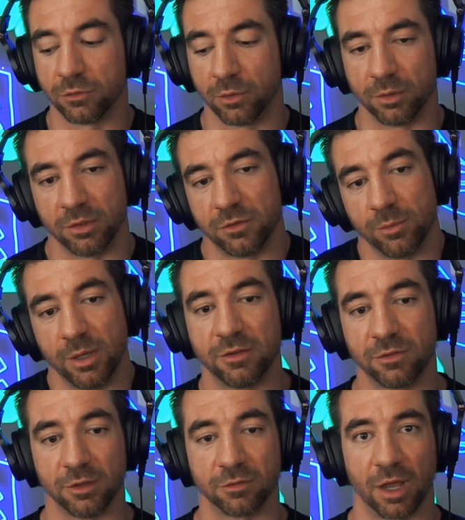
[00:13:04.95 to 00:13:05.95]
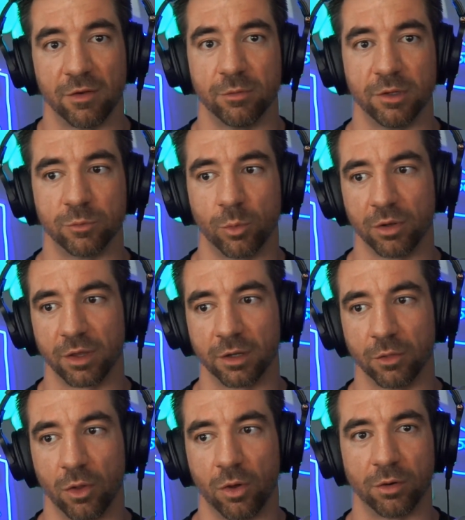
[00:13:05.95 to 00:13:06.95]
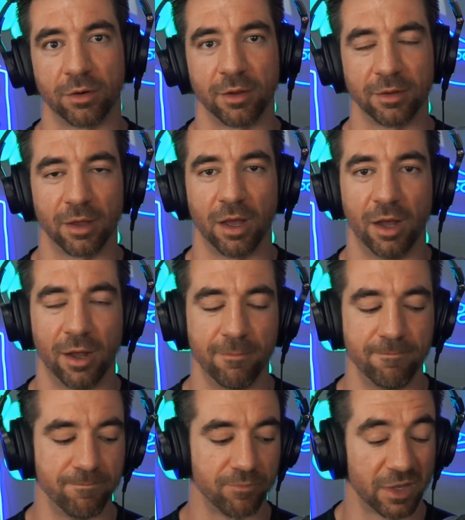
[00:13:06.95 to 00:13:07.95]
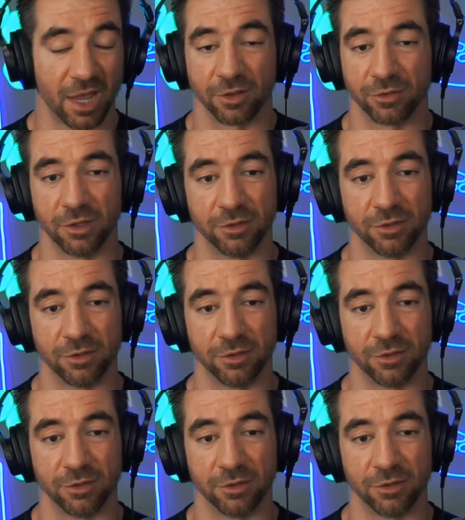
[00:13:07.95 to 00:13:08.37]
So it, to me, it's it's kind of it's more like a long, um, yeah, it's